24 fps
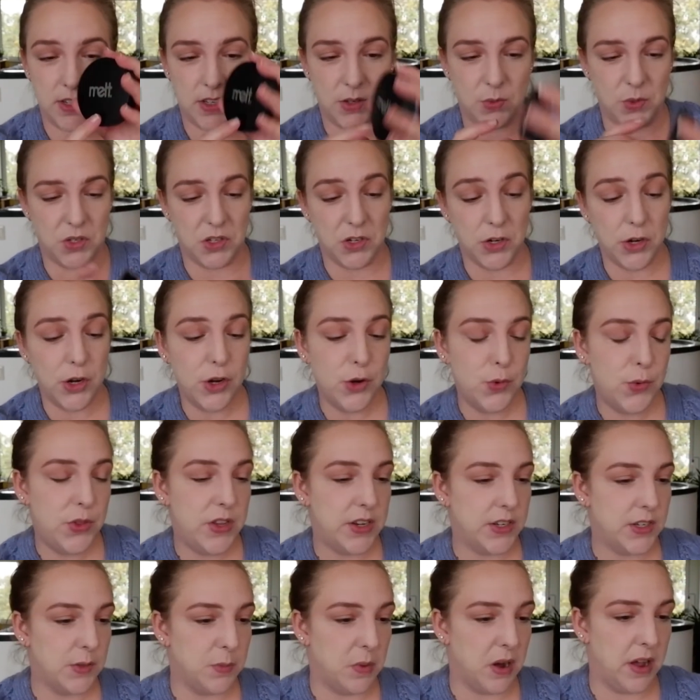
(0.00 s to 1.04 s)
This was new
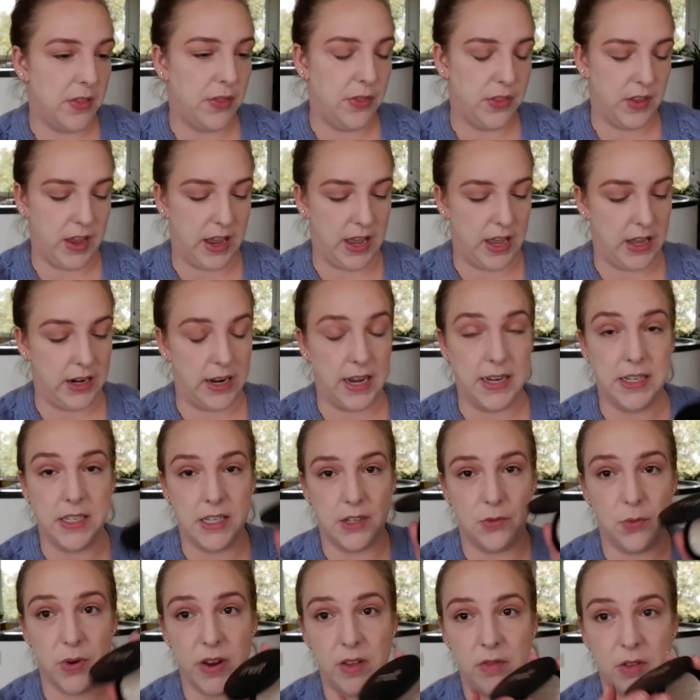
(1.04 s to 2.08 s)
this month, and I
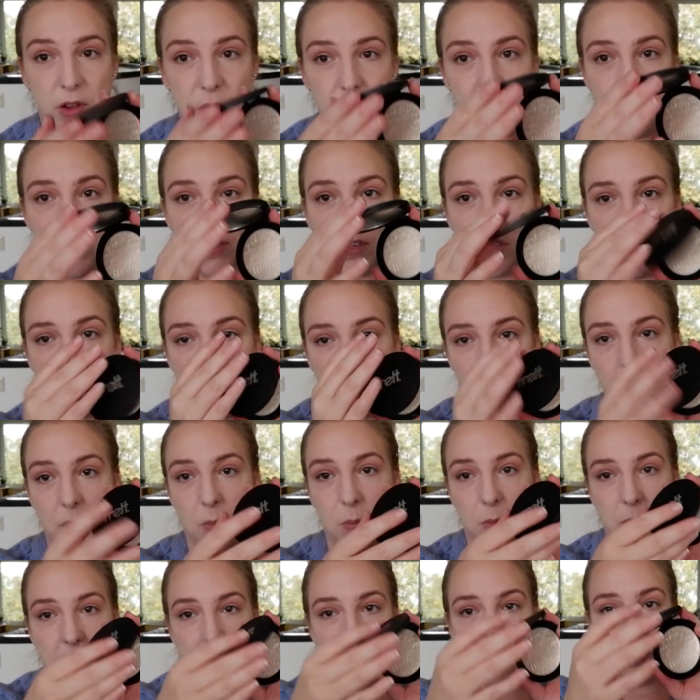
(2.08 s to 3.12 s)
did review this on
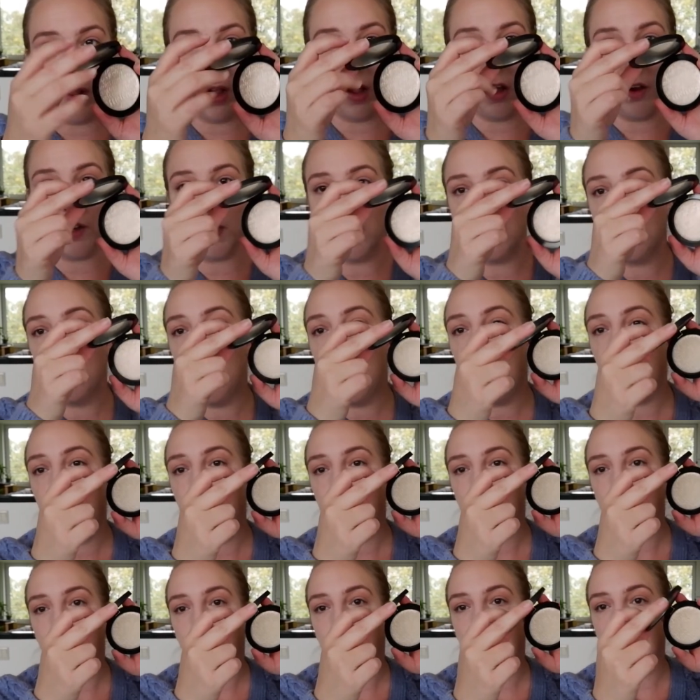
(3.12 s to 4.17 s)
my blog as
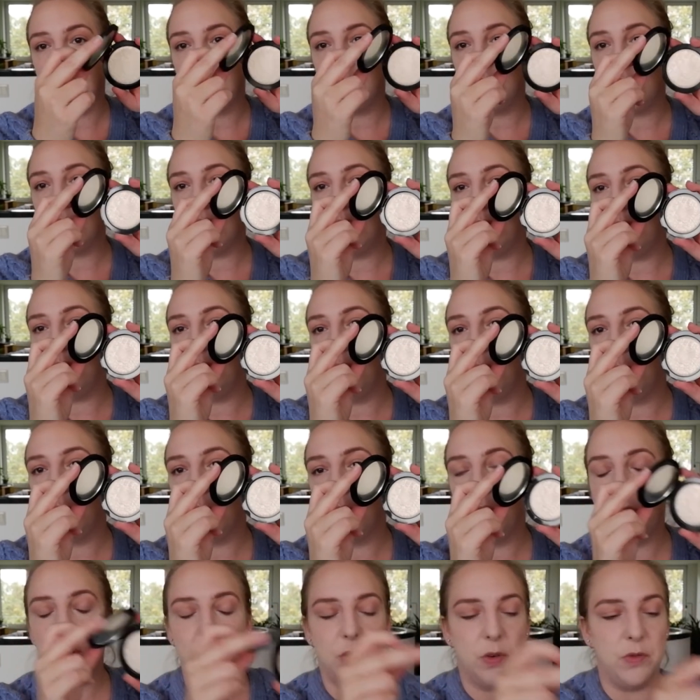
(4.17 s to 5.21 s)
well, so if you'd like to see a full
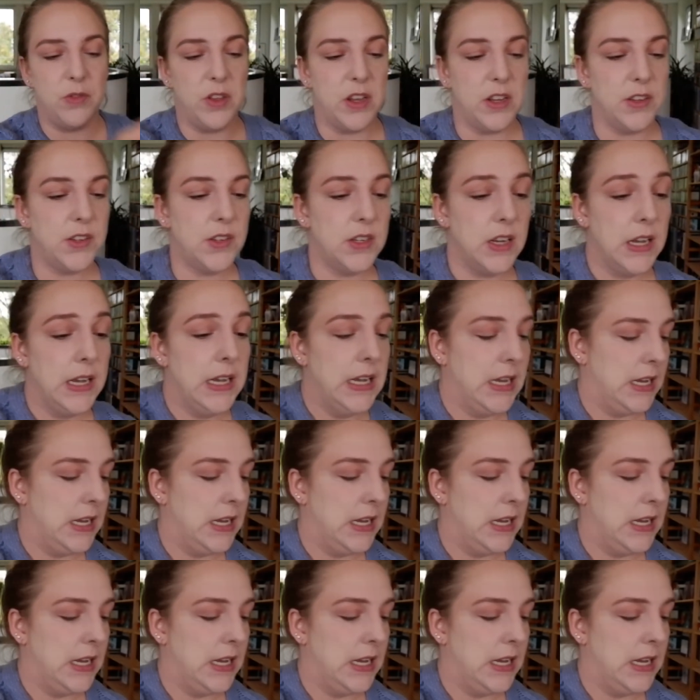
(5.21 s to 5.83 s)
review of this,